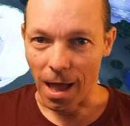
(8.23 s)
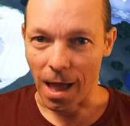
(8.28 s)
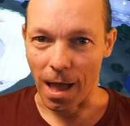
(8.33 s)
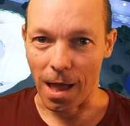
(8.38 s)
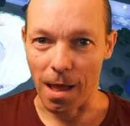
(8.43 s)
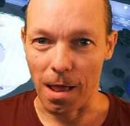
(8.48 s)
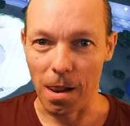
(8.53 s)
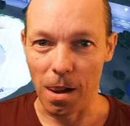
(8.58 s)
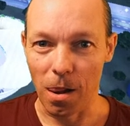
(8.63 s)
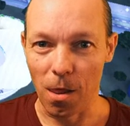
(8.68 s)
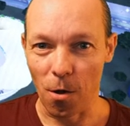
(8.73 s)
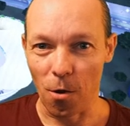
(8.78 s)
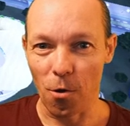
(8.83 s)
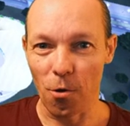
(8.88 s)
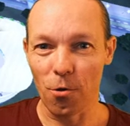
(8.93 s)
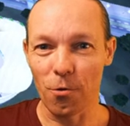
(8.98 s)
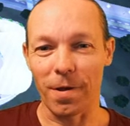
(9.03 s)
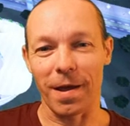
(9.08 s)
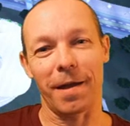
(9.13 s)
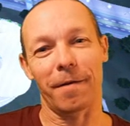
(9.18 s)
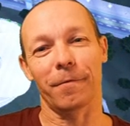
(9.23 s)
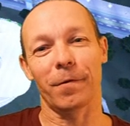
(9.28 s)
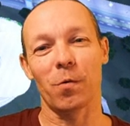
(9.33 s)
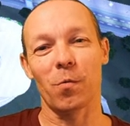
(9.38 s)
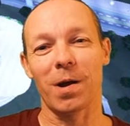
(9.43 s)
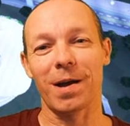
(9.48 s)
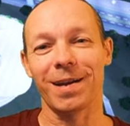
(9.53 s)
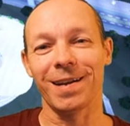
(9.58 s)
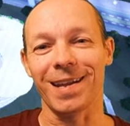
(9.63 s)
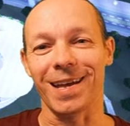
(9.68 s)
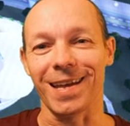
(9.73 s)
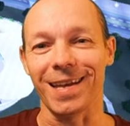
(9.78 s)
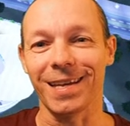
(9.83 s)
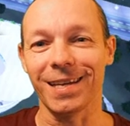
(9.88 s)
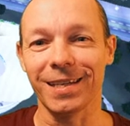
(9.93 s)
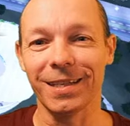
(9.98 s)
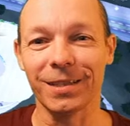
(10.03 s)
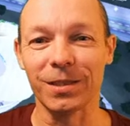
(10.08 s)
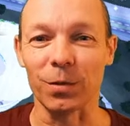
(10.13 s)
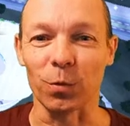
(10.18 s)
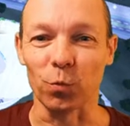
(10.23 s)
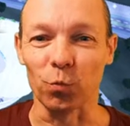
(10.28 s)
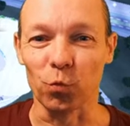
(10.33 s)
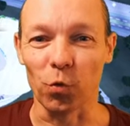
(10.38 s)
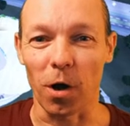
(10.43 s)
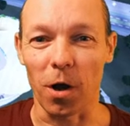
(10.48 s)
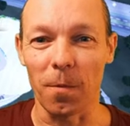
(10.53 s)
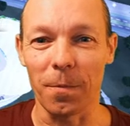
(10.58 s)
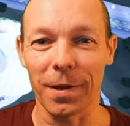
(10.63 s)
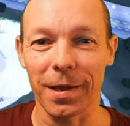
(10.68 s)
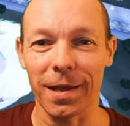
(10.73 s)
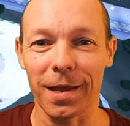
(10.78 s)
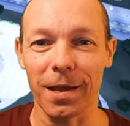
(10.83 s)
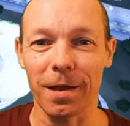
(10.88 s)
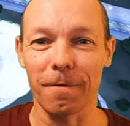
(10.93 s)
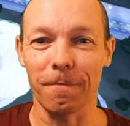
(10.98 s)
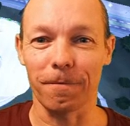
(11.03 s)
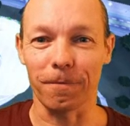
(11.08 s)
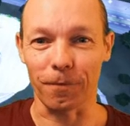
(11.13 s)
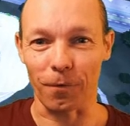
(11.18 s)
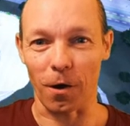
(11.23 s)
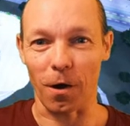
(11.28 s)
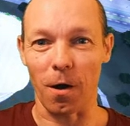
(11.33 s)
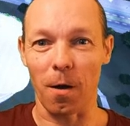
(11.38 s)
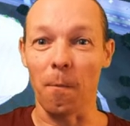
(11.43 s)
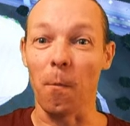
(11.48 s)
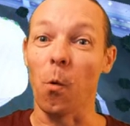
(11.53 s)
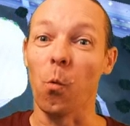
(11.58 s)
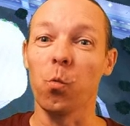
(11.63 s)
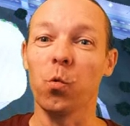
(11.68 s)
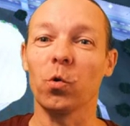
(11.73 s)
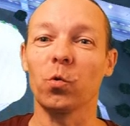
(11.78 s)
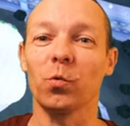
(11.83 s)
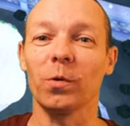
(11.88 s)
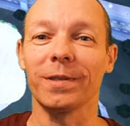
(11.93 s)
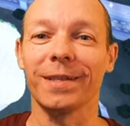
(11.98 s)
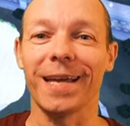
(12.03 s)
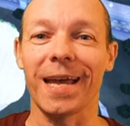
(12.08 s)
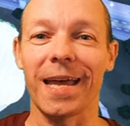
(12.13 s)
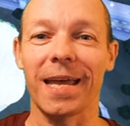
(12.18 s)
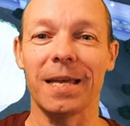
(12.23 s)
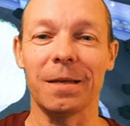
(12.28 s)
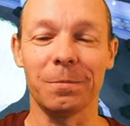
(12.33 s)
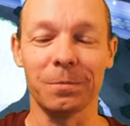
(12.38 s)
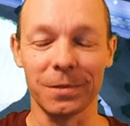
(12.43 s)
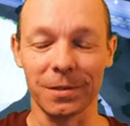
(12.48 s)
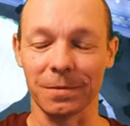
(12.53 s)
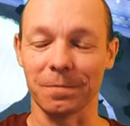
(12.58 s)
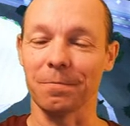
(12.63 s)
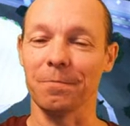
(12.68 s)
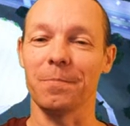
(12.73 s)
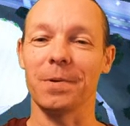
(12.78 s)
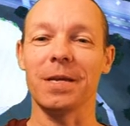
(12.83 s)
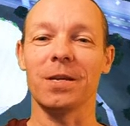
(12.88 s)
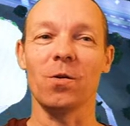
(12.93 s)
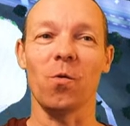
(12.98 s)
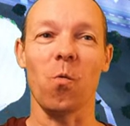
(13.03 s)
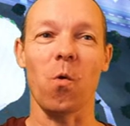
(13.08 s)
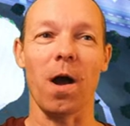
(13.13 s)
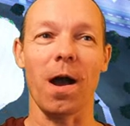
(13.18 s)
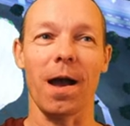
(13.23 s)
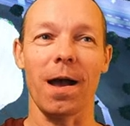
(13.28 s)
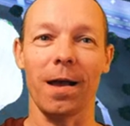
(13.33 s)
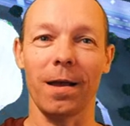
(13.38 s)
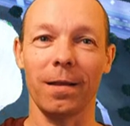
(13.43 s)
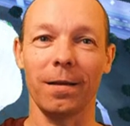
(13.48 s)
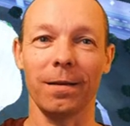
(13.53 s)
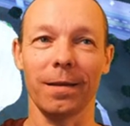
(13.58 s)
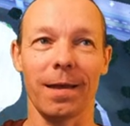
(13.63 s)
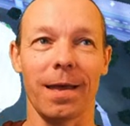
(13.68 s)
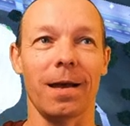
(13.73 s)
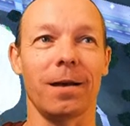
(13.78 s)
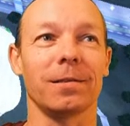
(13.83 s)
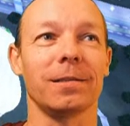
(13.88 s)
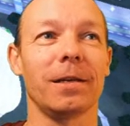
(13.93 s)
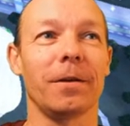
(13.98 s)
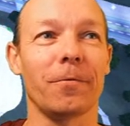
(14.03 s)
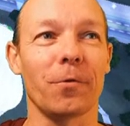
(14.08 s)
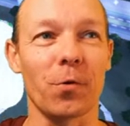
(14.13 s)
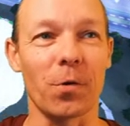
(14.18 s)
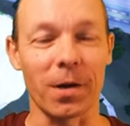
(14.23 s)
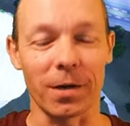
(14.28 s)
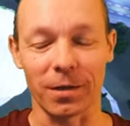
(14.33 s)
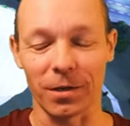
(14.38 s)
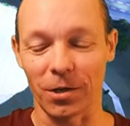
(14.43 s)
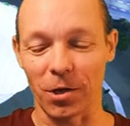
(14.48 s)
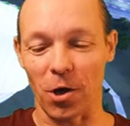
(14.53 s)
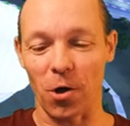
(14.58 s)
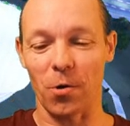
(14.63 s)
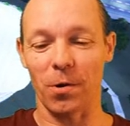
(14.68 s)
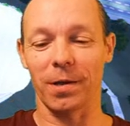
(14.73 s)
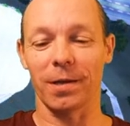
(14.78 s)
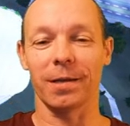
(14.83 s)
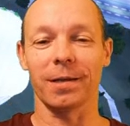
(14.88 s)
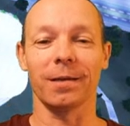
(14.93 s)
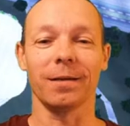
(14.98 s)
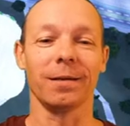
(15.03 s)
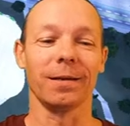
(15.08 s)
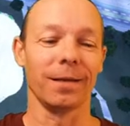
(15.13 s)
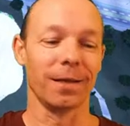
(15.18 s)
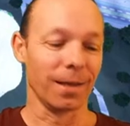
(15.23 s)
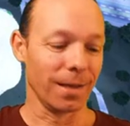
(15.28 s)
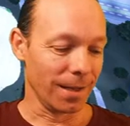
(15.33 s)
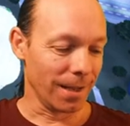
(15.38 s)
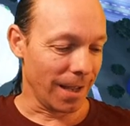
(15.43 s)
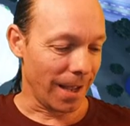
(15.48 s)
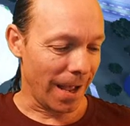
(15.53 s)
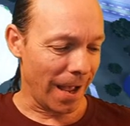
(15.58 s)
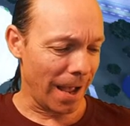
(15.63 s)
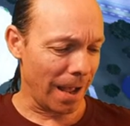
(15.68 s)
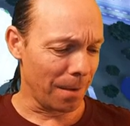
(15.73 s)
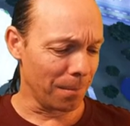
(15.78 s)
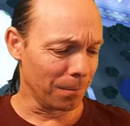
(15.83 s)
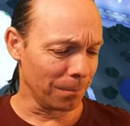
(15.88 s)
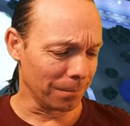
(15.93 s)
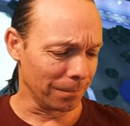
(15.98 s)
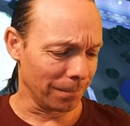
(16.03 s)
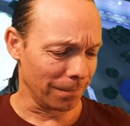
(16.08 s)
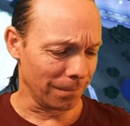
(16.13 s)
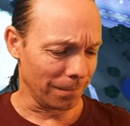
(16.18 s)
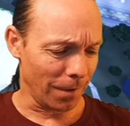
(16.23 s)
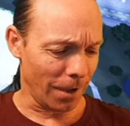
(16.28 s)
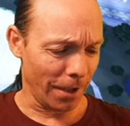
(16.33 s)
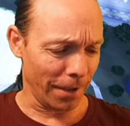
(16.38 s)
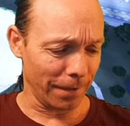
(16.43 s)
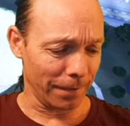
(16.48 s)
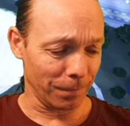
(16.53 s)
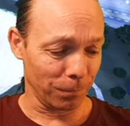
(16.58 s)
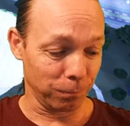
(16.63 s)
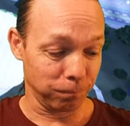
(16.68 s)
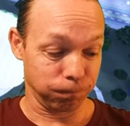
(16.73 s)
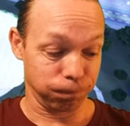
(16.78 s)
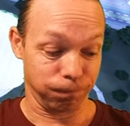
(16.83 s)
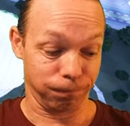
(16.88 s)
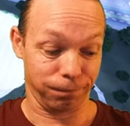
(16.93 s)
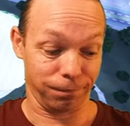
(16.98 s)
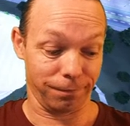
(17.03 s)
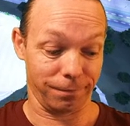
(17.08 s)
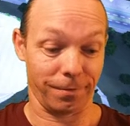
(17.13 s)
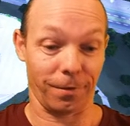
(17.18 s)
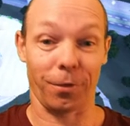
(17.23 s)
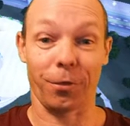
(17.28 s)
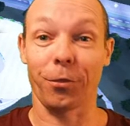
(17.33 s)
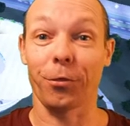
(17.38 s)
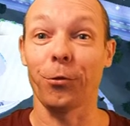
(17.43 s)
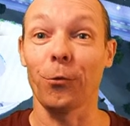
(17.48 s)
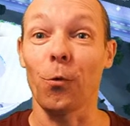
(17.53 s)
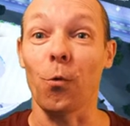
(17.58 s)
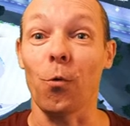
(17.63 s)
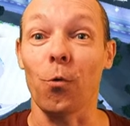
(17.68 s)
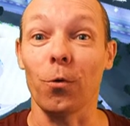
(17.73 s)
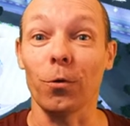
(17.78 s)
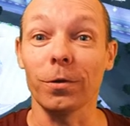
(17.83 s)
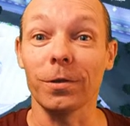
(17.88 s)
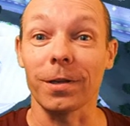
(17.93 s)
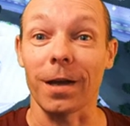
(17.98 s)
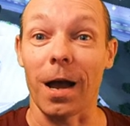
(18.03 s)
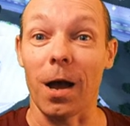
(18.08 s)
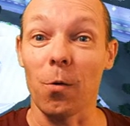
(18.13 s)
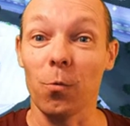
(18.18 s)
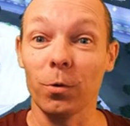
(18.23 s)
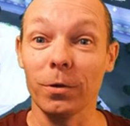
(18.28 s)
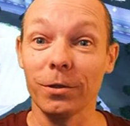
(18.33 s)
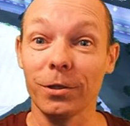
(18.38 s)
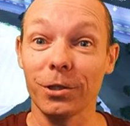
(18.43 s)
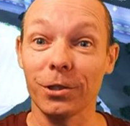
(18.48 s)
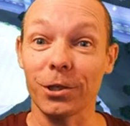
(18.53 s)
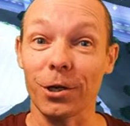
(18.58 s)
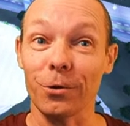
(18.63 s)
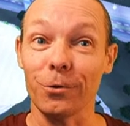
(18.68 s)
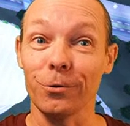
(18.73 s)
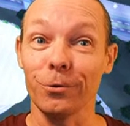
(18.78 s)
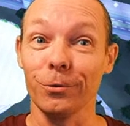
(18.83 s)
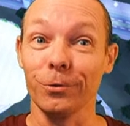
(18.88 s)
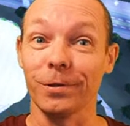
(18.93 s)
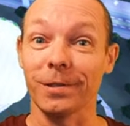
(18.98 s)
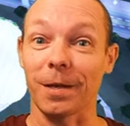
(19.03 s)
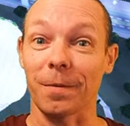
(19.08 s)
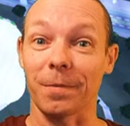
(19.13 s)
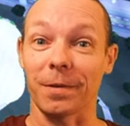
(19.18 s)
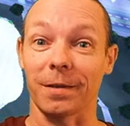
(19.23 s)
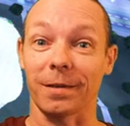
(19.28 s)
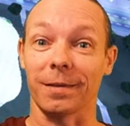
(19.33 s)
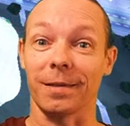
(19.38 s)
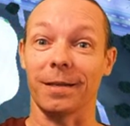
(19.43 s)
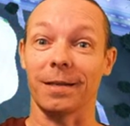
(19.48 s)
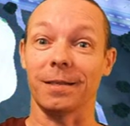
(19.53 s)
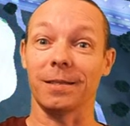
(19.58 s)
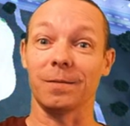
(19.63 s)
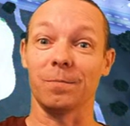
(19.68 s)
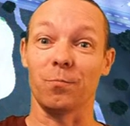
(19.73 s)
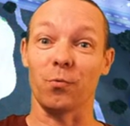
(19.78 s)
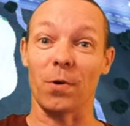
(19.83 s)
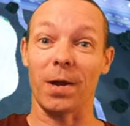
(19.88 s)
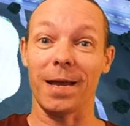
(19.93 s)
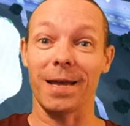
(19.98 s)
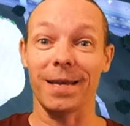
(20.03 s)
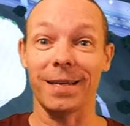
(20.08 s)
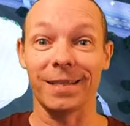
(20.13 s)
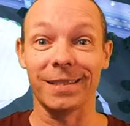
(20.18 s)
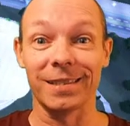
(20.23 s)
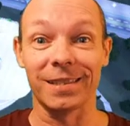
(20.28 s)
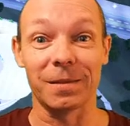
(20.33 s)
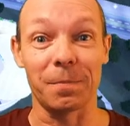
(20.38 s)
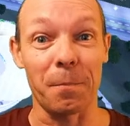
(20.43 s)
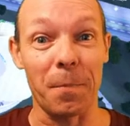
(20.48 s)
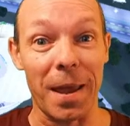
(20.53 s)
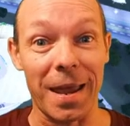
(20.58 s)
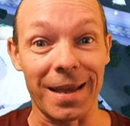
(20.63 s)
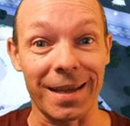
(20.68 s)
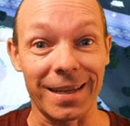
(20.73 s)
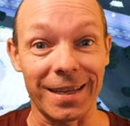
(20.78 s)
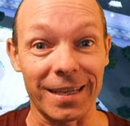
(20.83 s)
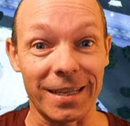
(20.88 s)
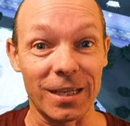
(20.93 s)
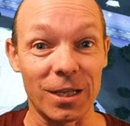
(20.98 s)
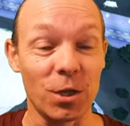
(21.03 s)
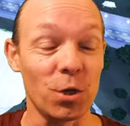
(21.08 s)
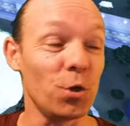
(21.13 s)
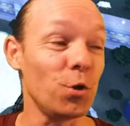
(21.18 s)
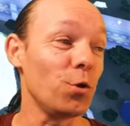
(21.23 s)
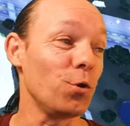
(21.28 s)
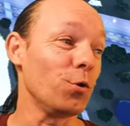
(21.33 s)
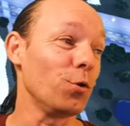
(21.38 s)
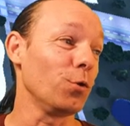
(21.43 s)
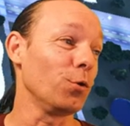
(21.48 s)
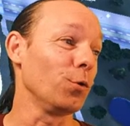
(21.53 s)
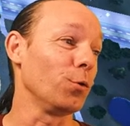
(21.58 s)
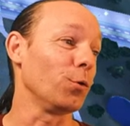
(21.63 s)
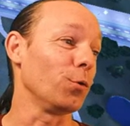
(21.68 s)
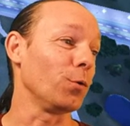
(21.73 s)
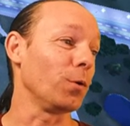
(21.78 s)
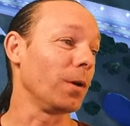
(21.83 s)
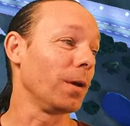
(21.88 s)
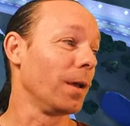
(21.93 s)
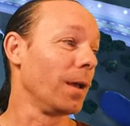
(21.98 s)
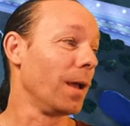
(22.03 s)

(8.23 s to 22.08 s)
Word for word: Hello everyone, it's Rob here from Woodward Games. Been a while, how's everyone going? Um, I thought I would show you something that is brand spanking new.